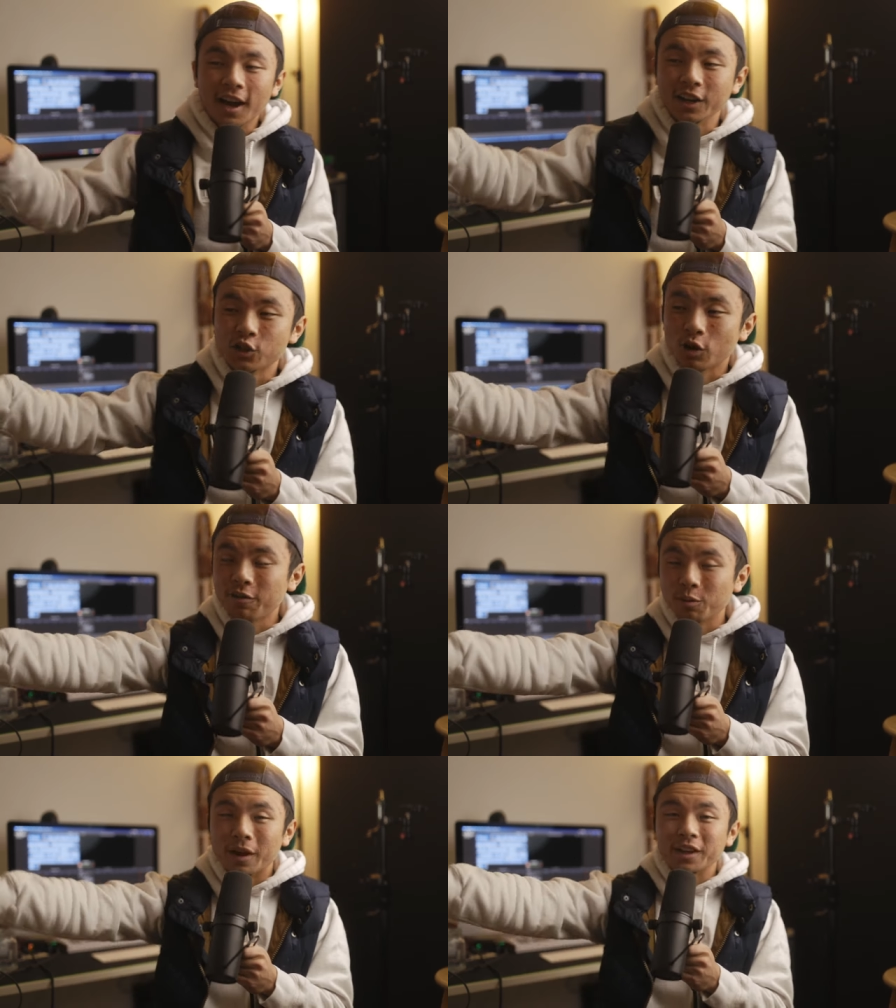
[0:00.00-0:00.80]
I draw
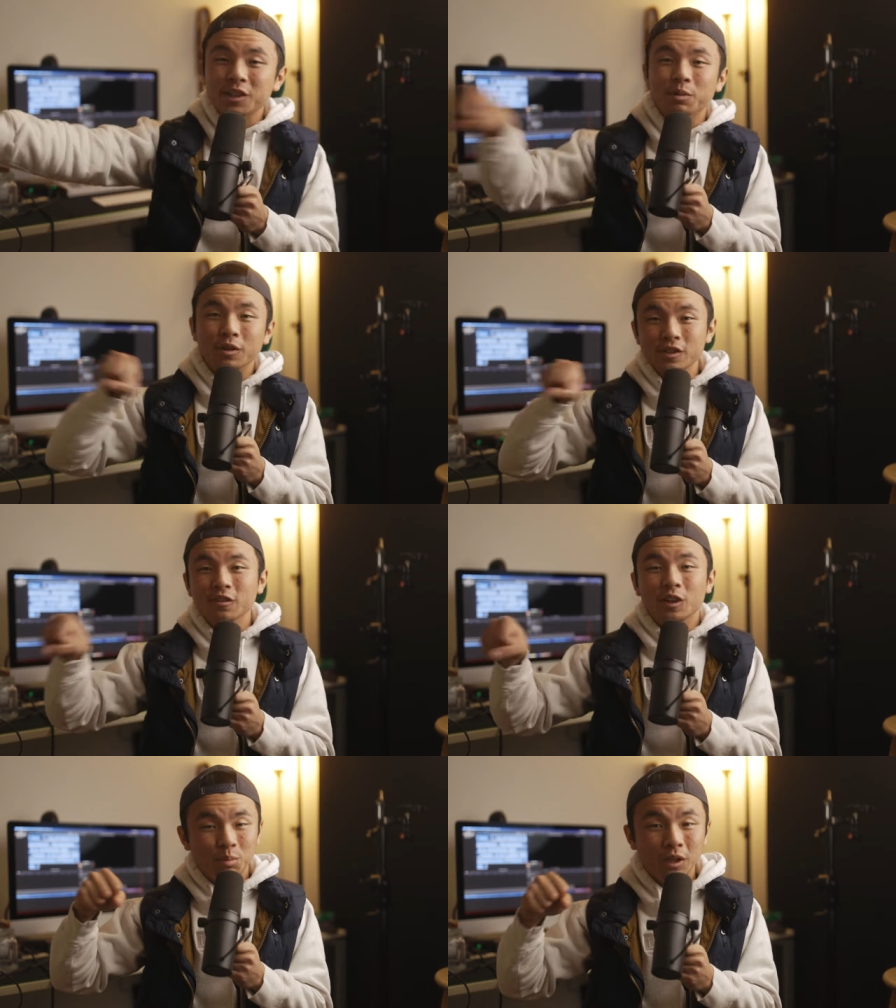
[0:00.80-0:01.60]
from my experience of
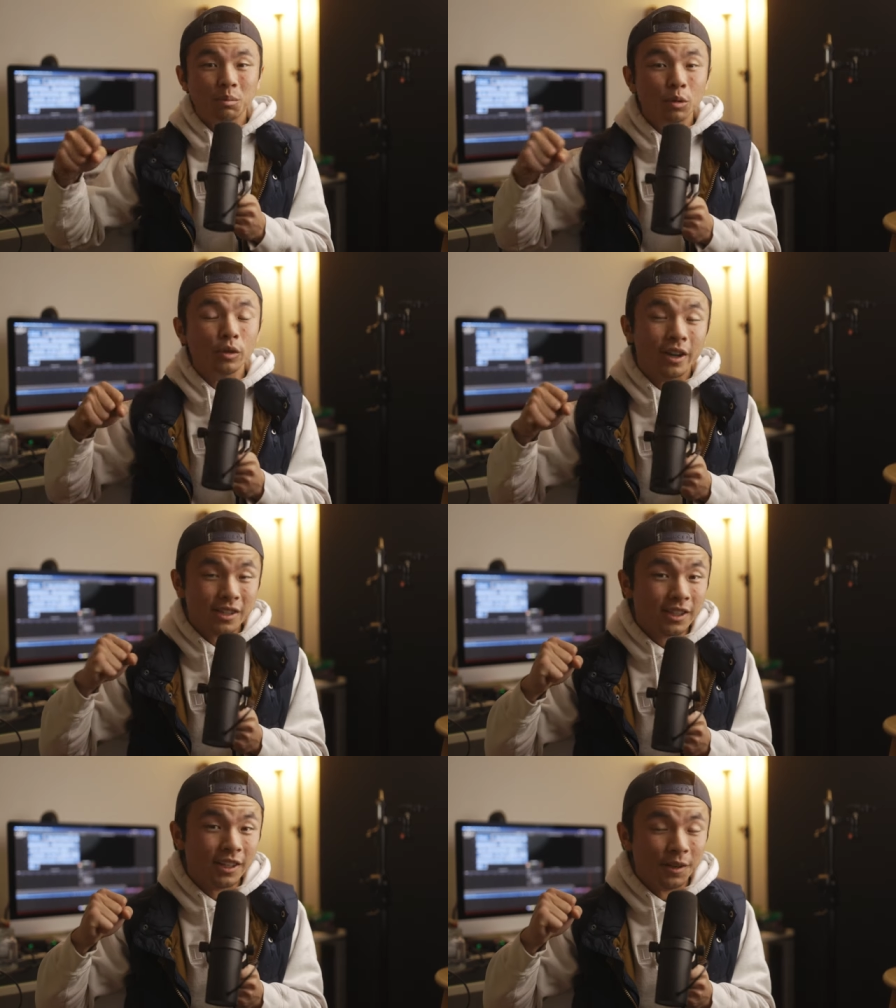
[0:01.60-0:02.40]
like being bullied as
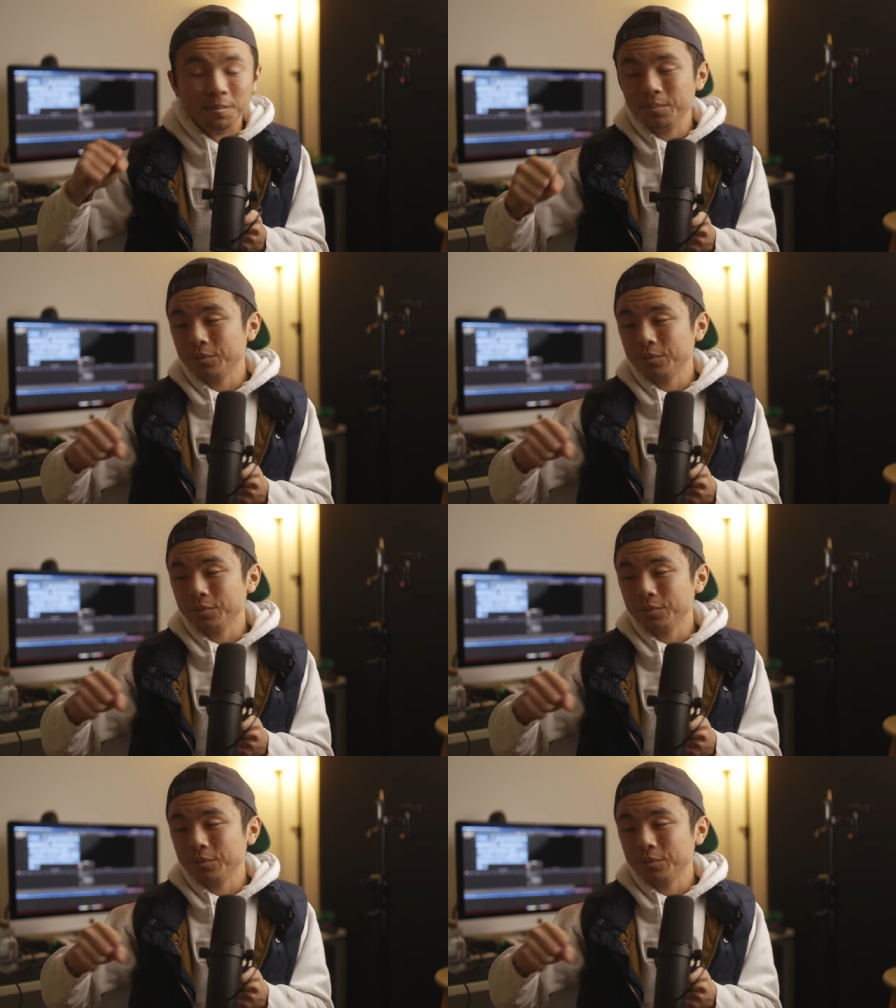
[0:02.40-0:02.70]
a kid